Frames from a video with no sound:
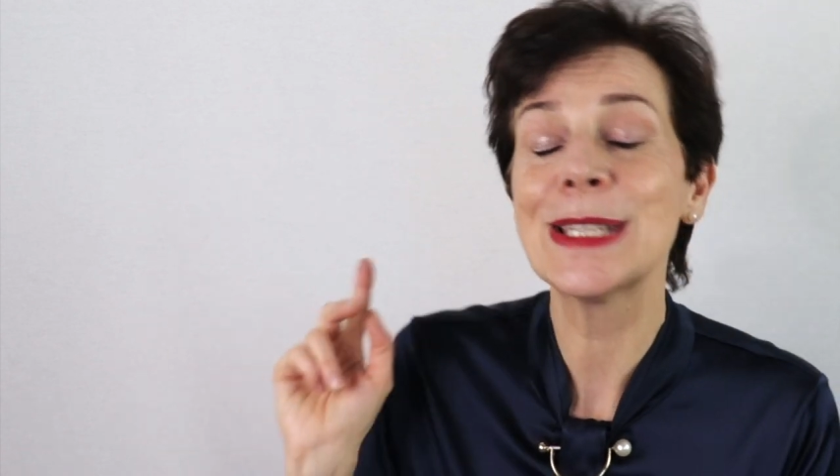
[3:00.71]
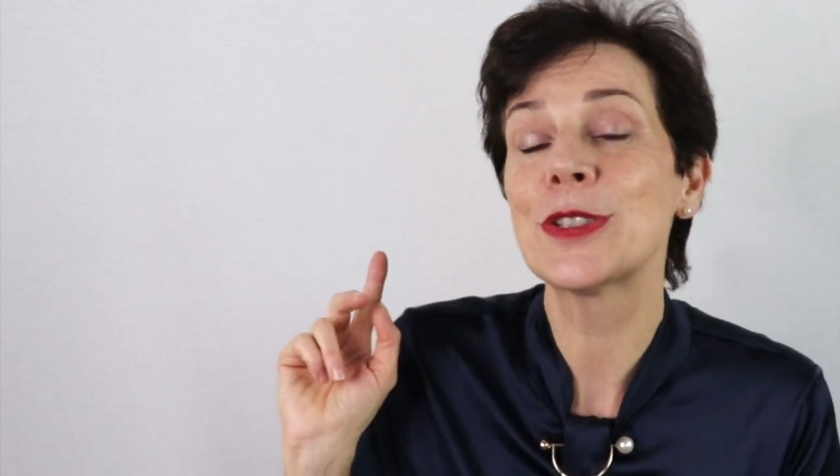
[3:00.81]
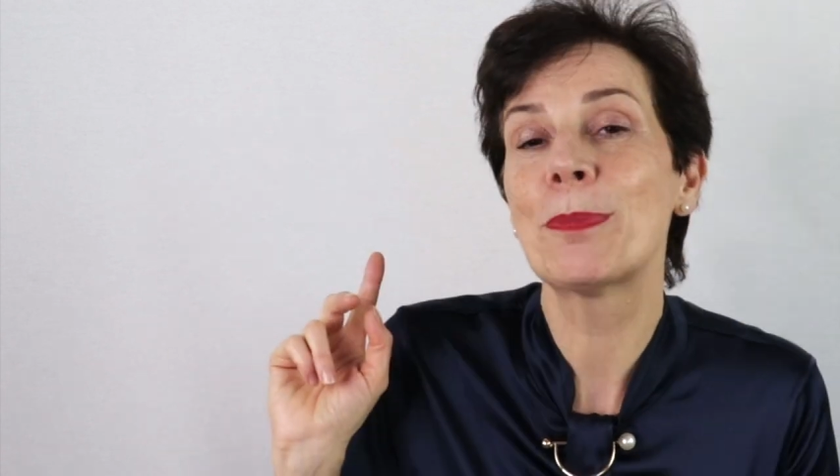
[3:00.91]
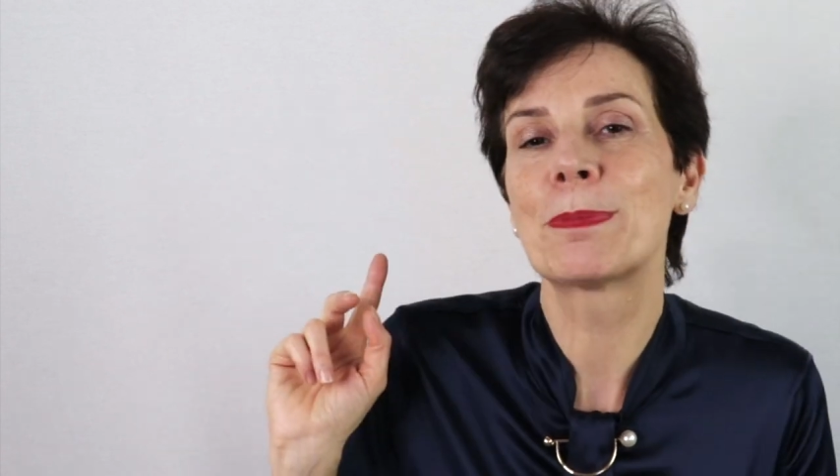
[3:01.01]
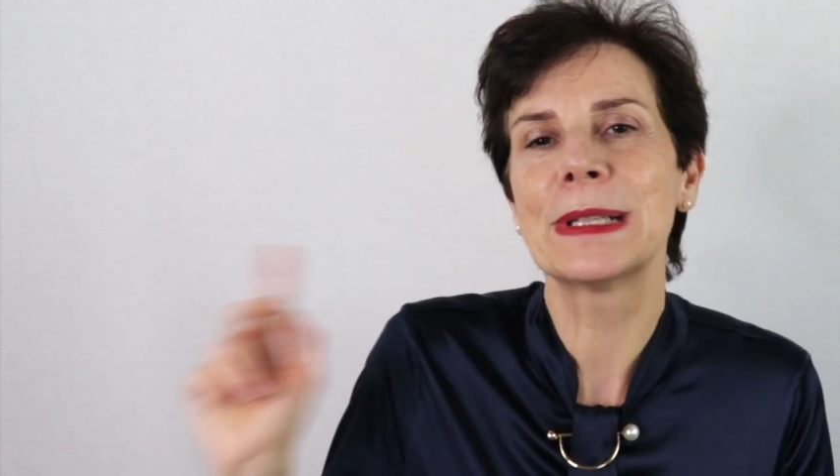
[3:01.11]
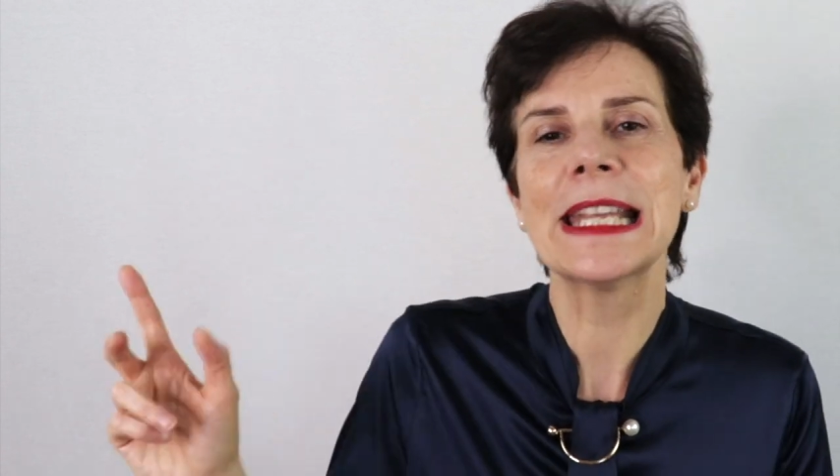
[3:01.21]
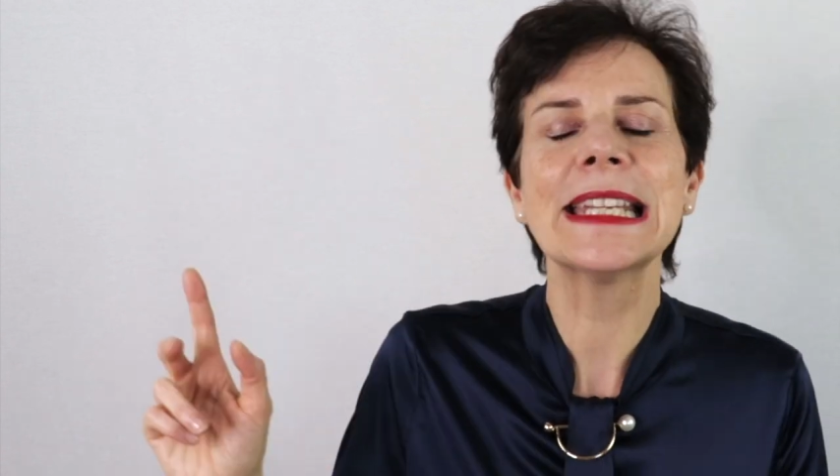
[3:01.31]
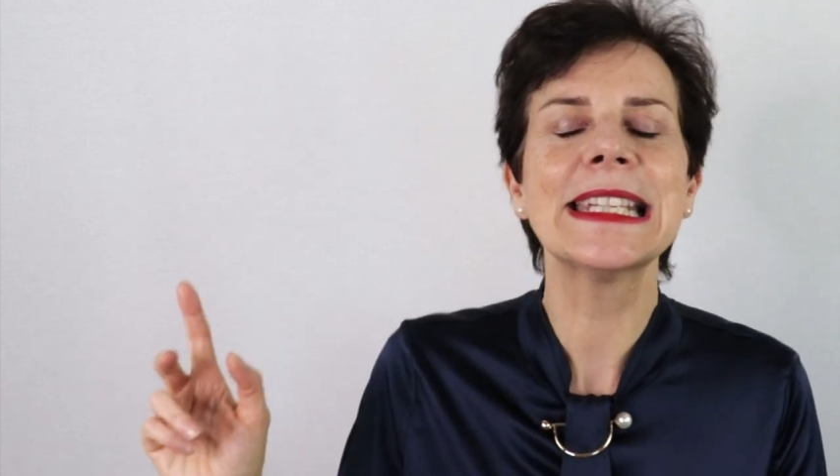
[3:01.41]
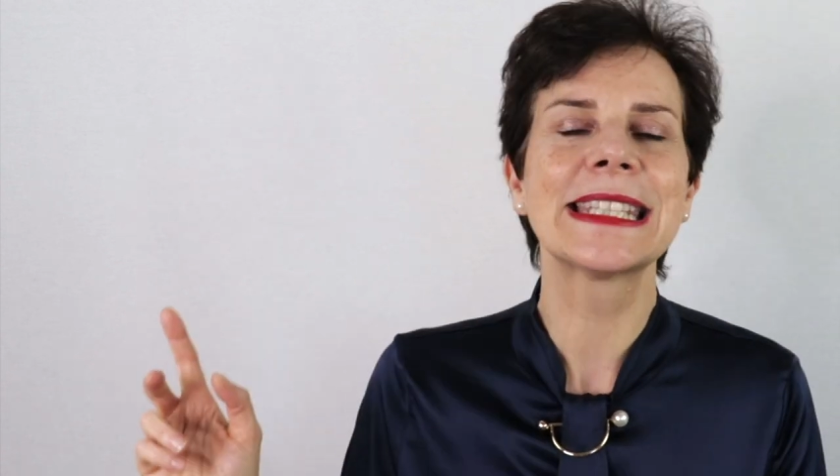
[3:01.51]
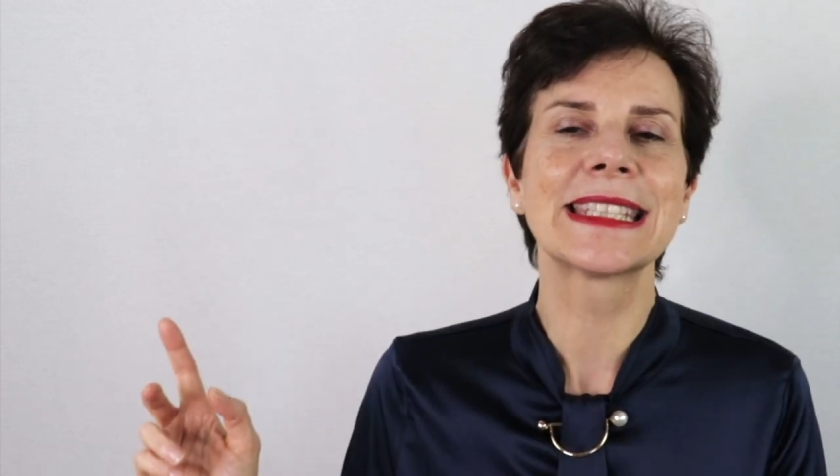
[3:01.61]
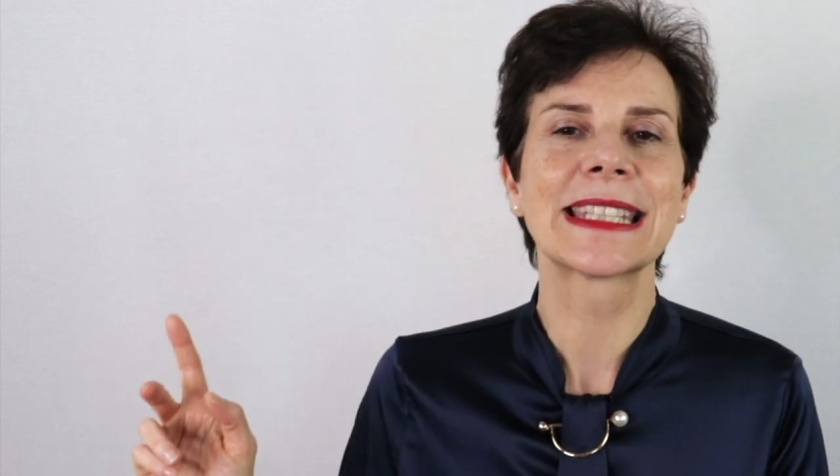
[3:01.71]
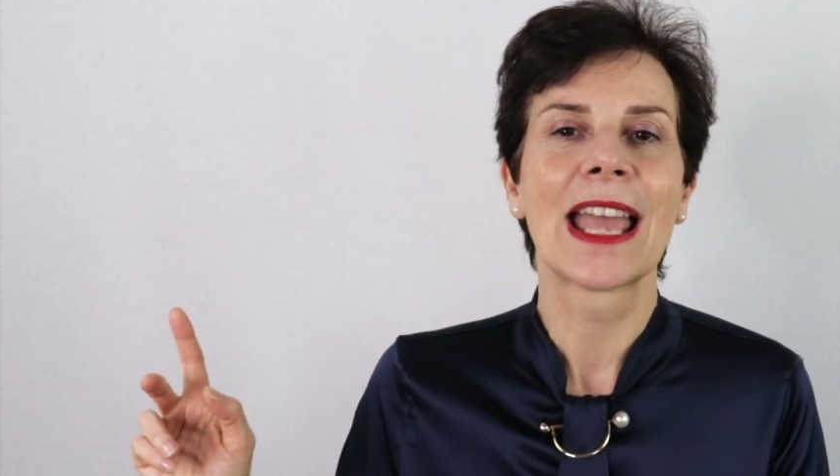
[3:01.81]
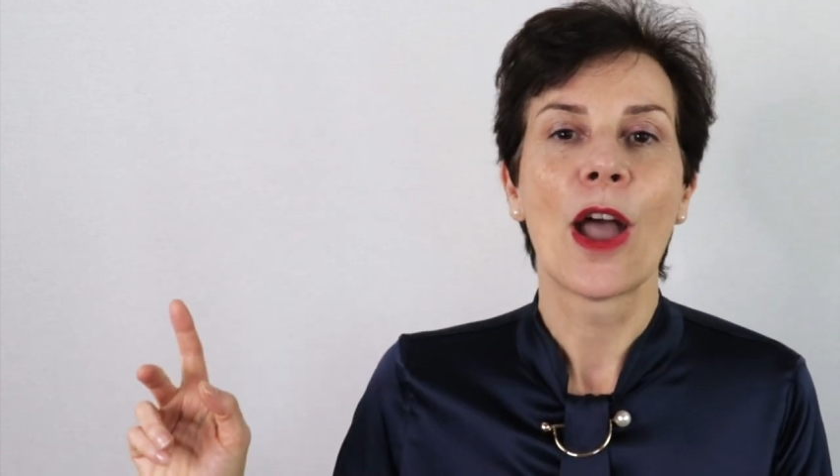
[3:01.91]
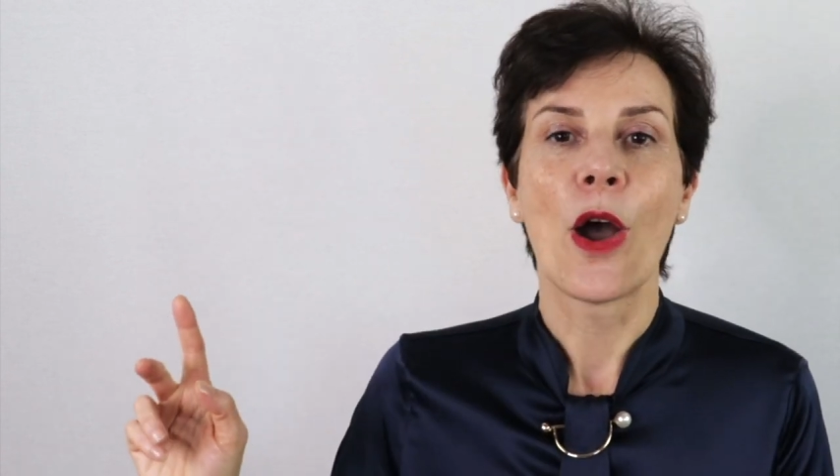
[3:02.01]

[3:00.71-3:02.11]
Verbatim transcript: is a playlist